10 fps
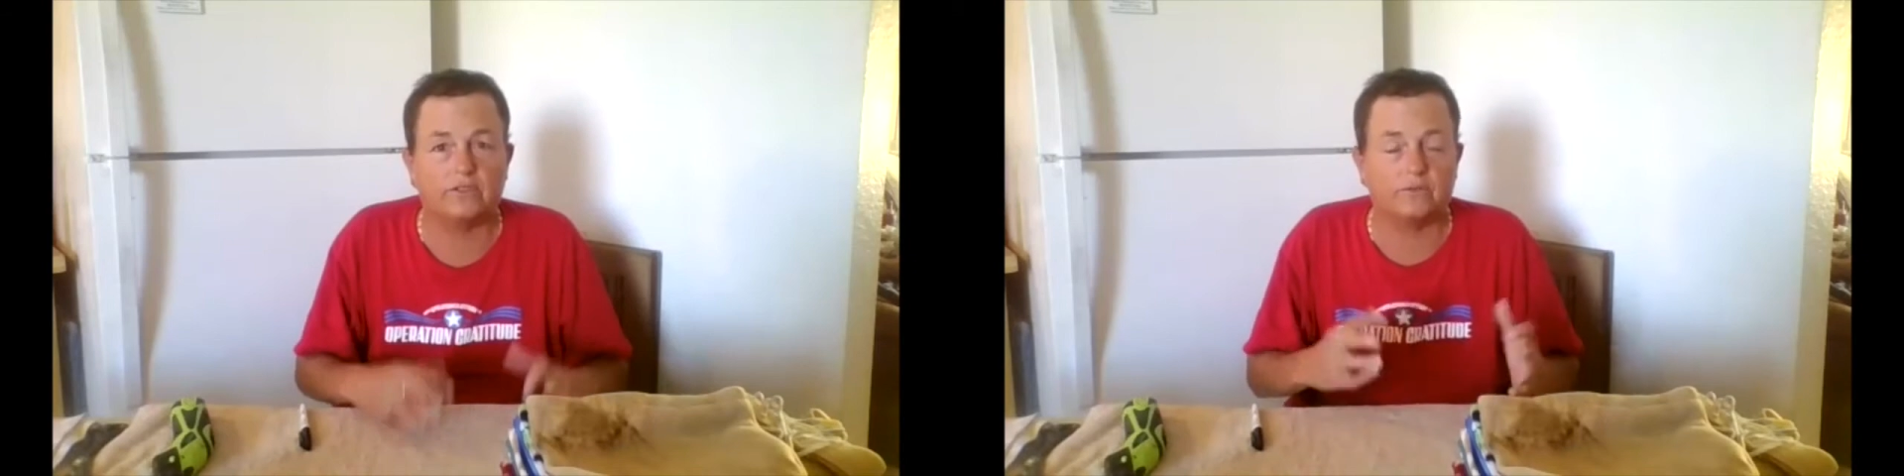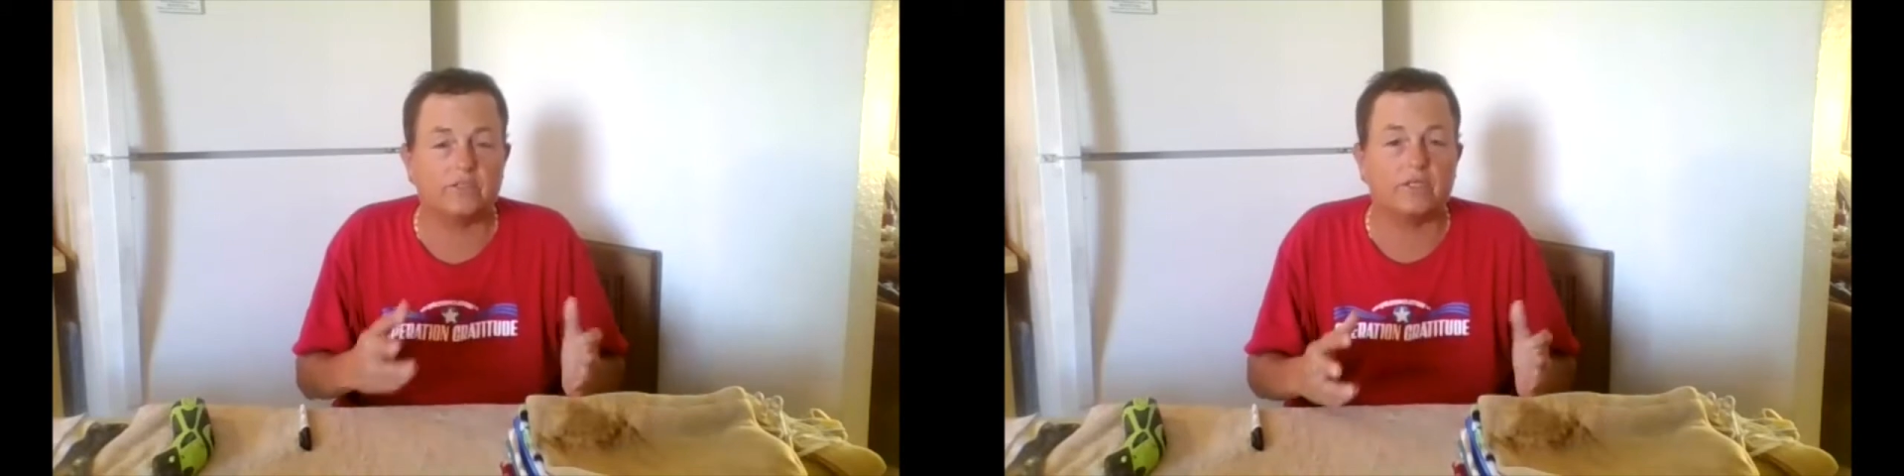
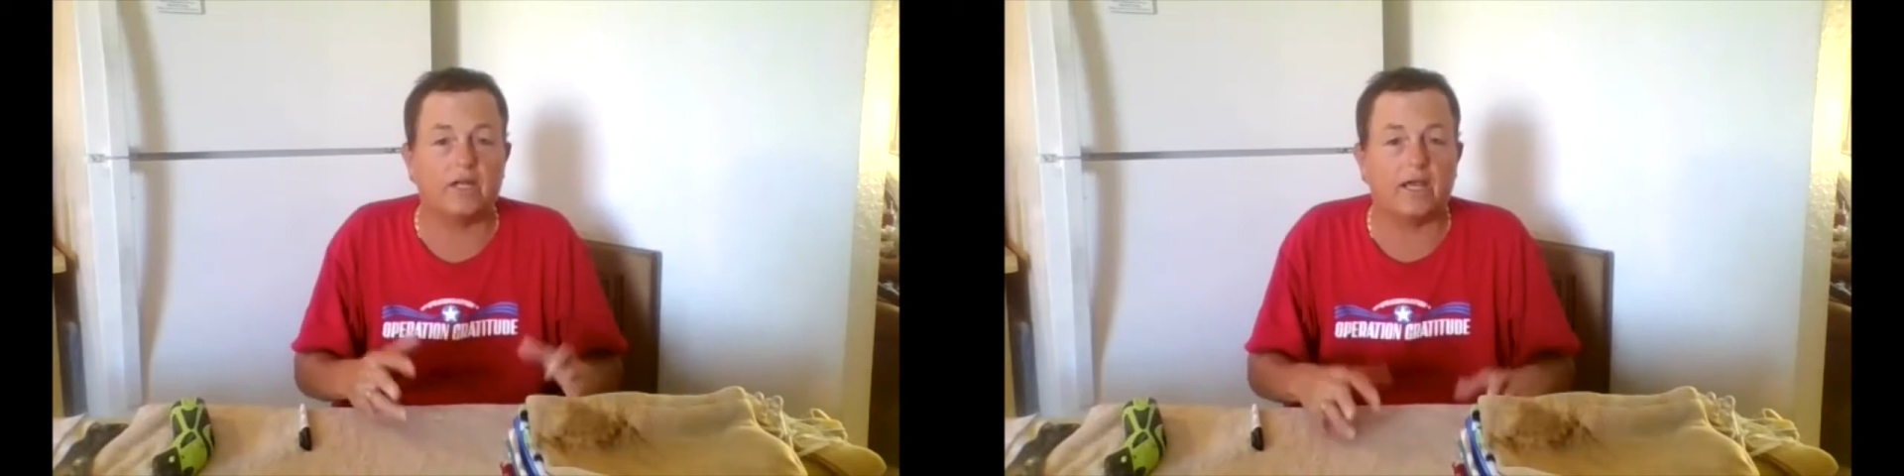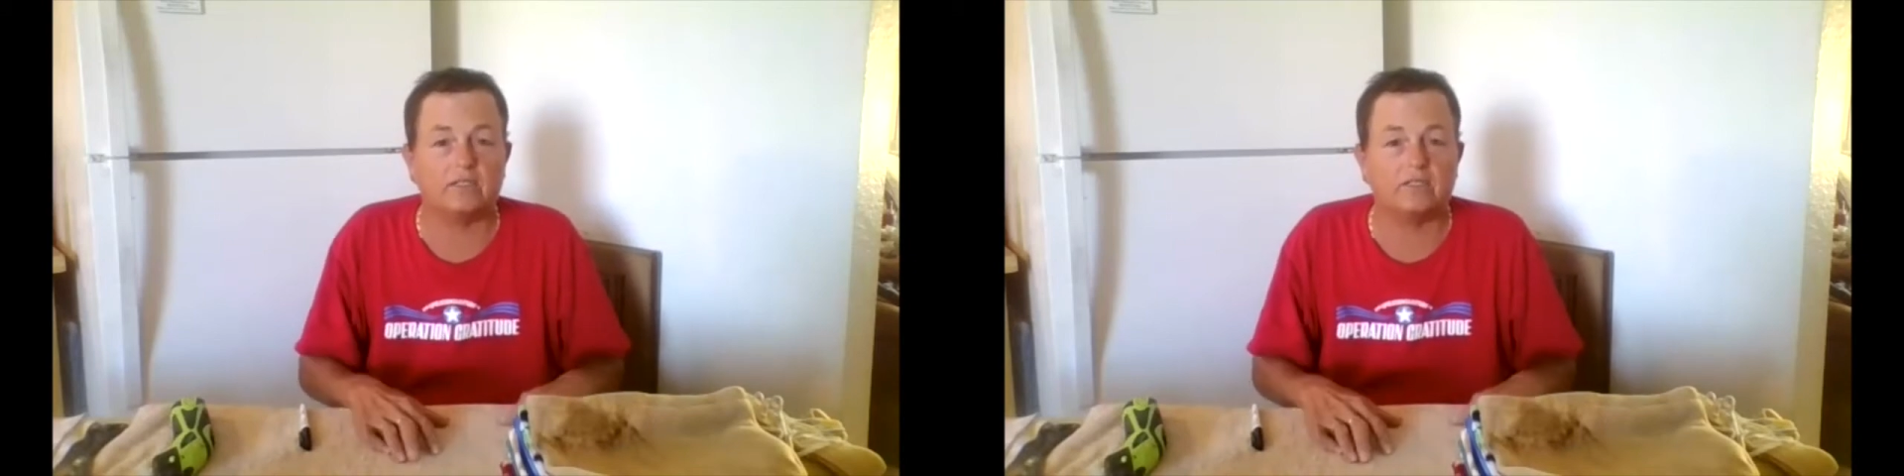So it's going
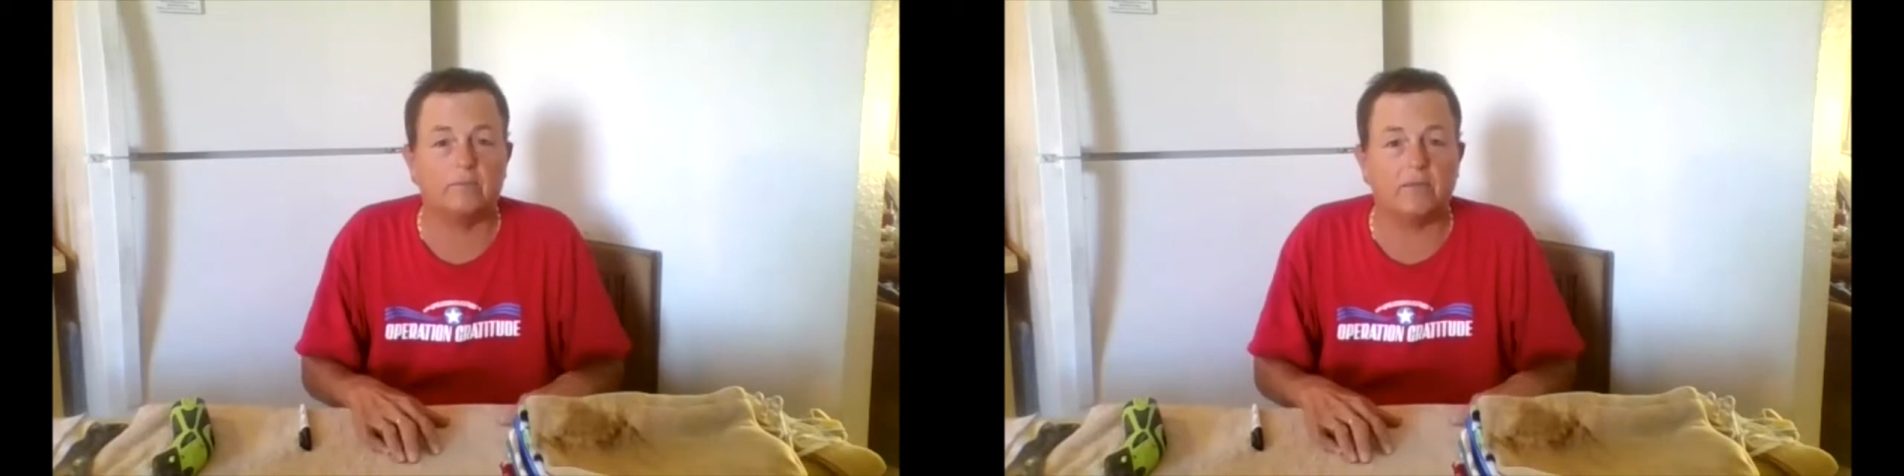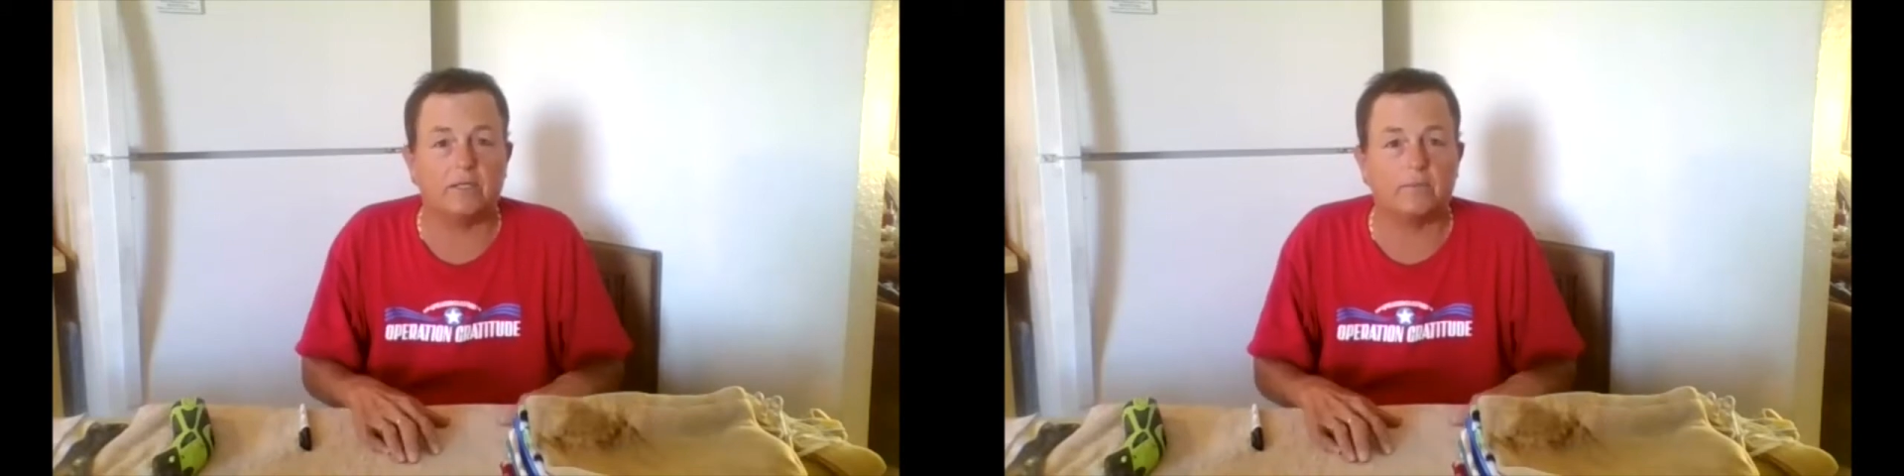to actually
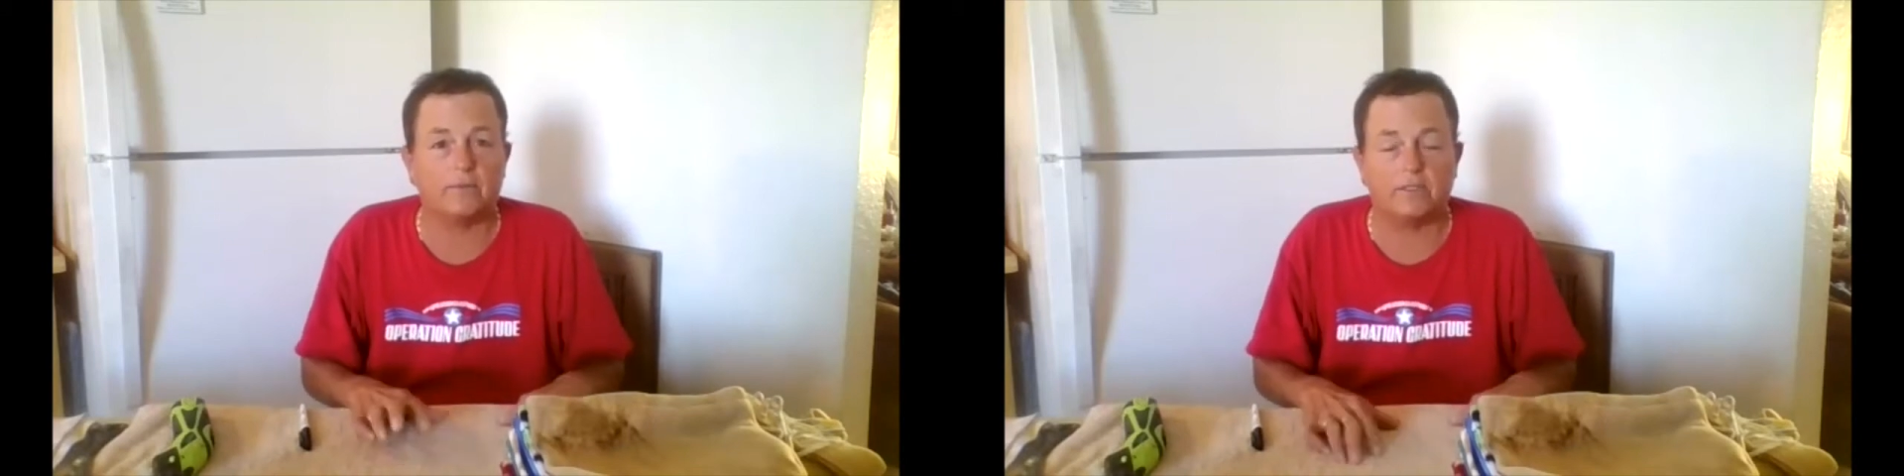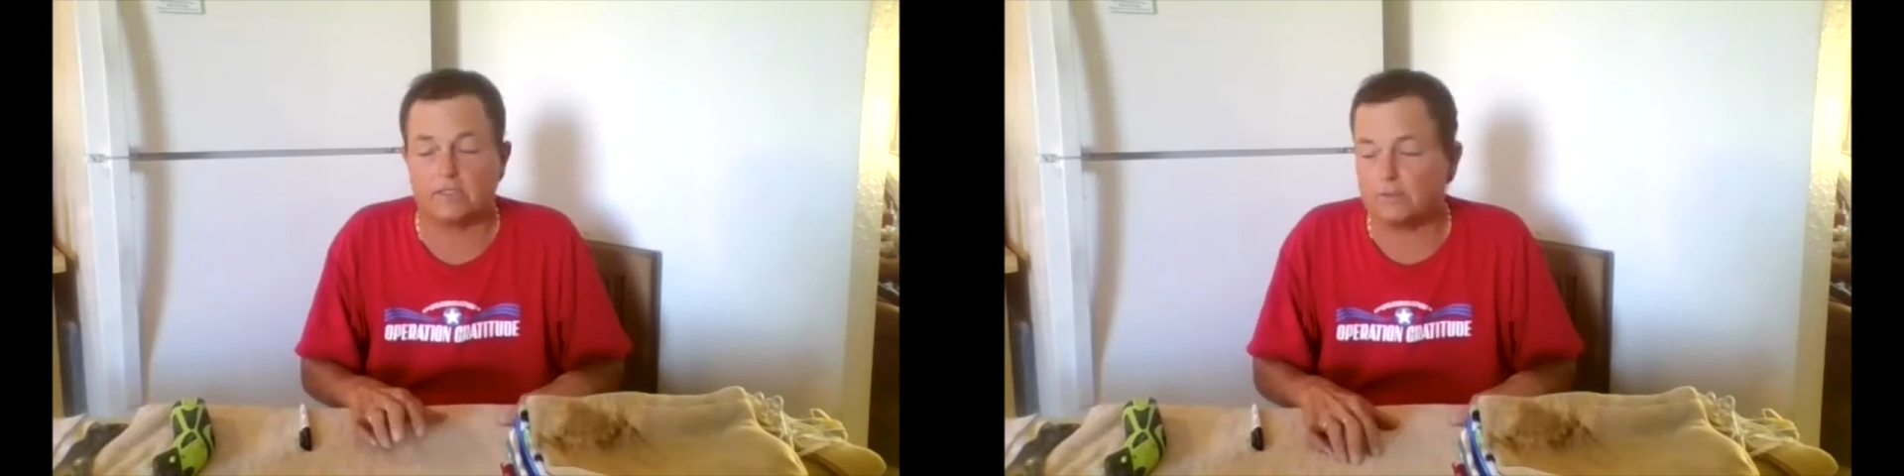make it
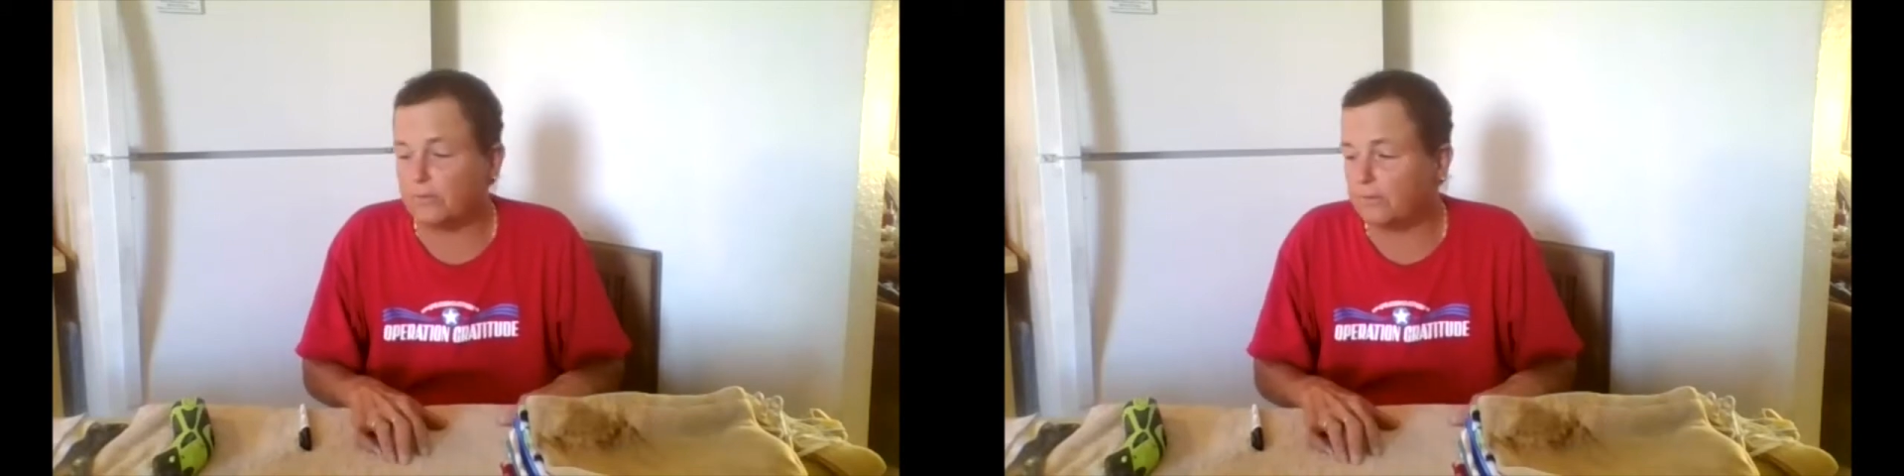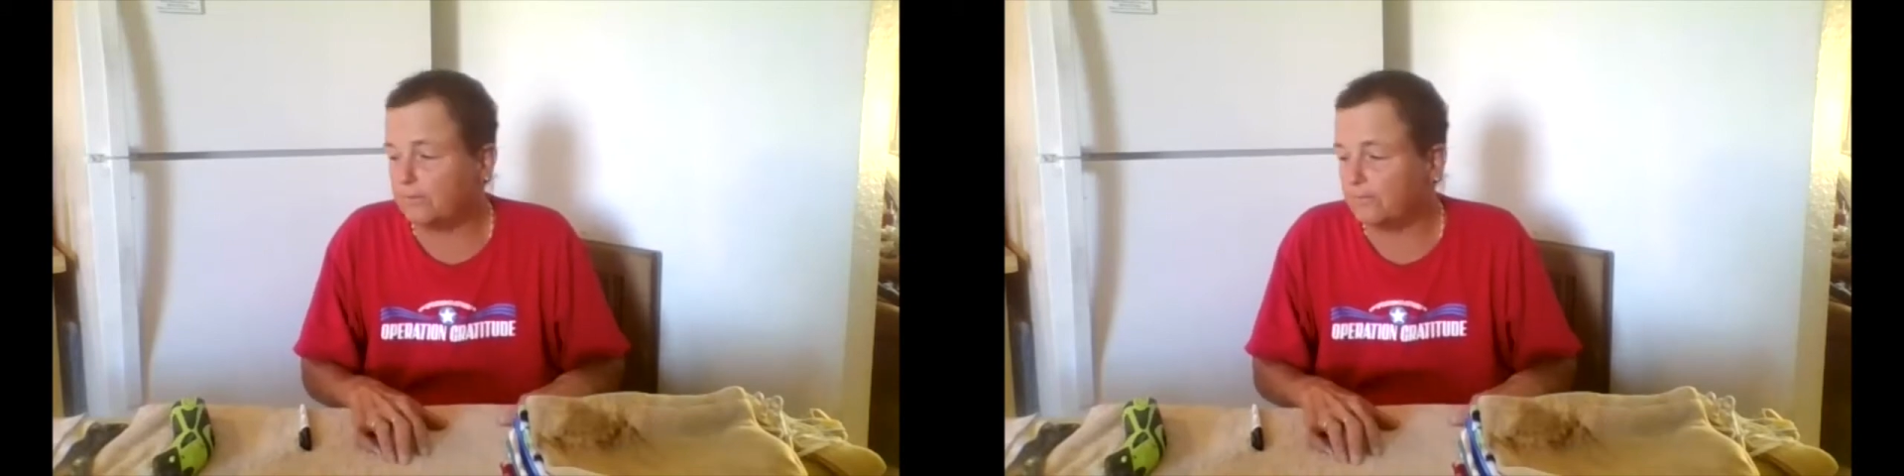pretty
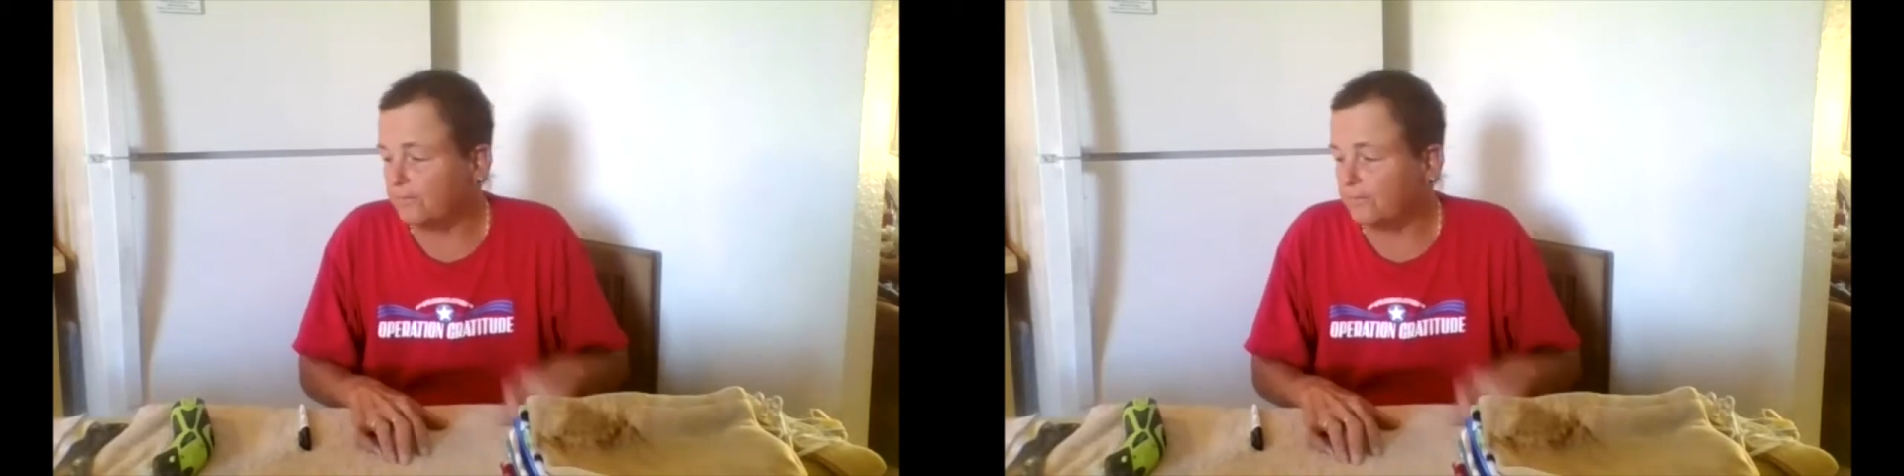simple.